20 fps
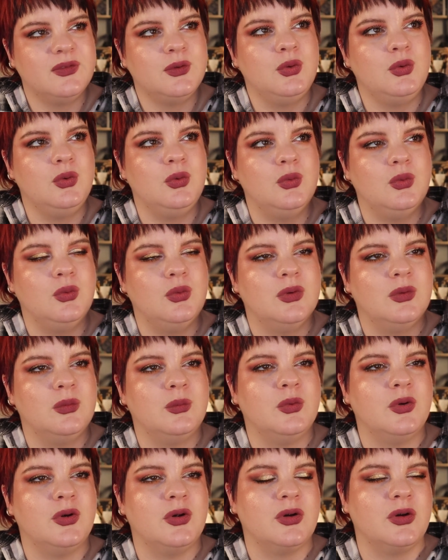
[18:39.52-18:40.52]

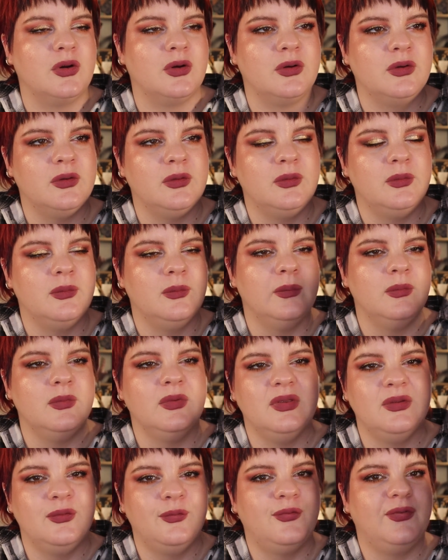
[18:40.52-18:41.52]
who were
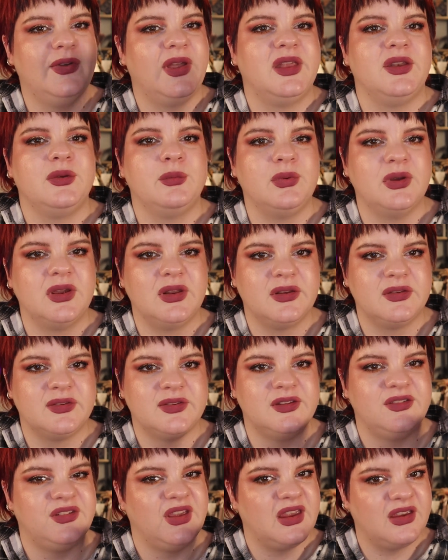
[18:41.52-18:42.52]
fed with
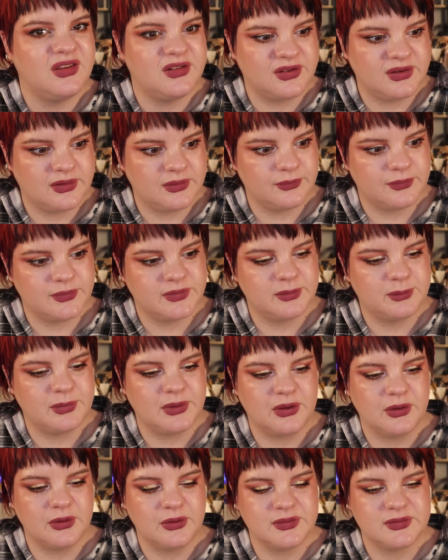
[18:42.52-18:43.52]
sedatives
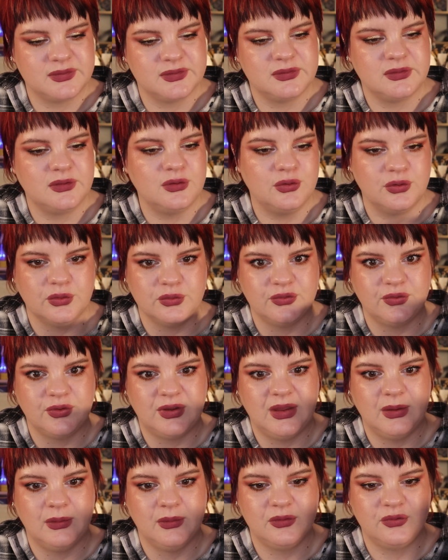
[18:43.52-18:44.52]
because,
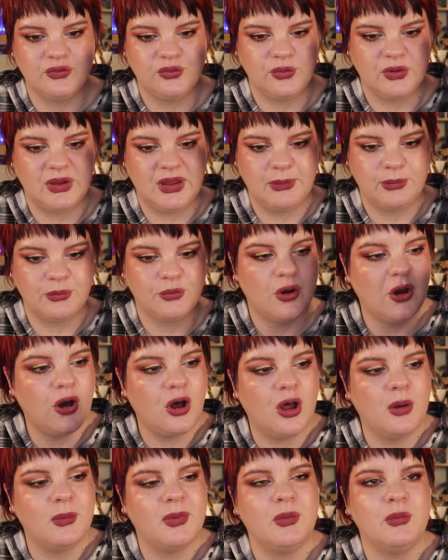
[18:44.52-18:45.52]
to keep
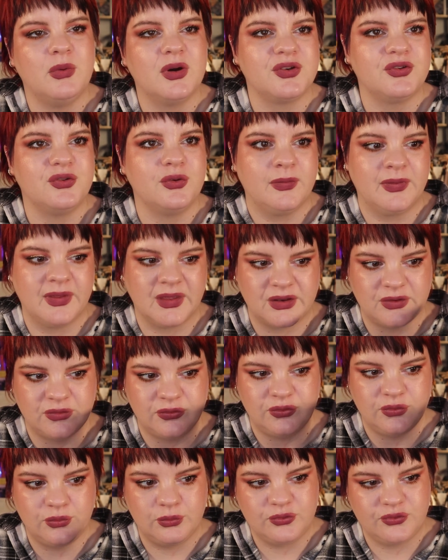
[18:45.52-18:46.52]
calm, and what do
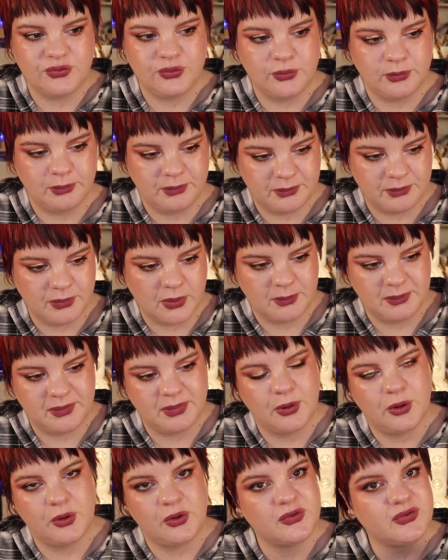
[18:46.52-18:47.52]
that do to a
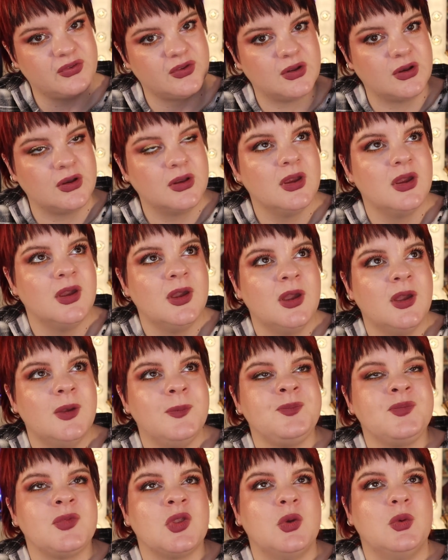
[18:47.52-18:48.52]
person
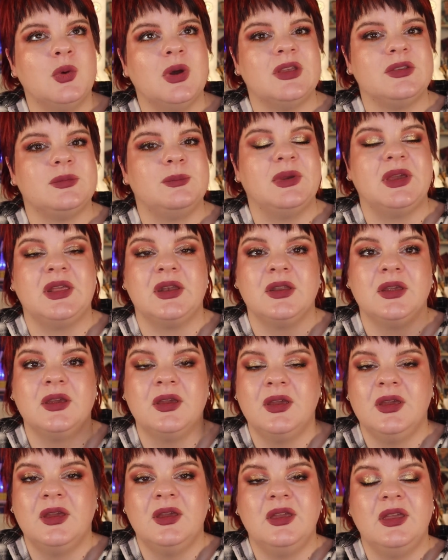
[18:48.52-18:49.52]
who has been
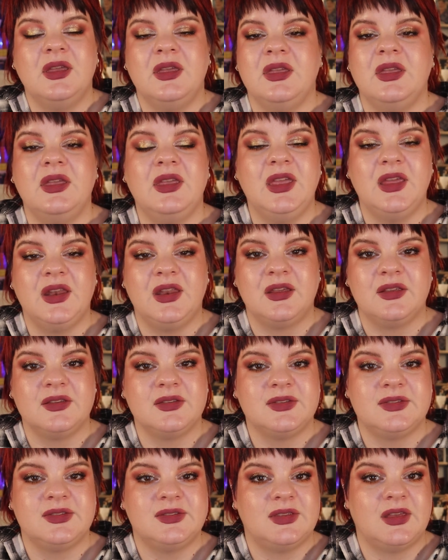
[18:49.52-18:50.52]
eating
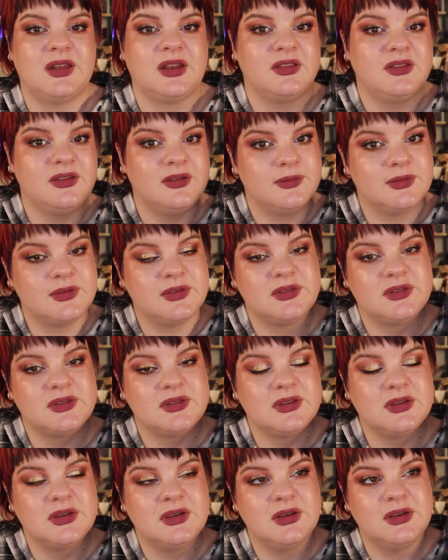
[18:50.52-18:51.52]

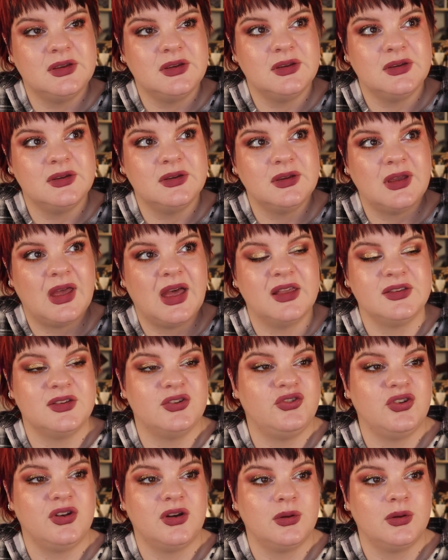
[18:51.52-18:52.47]
sedatives as a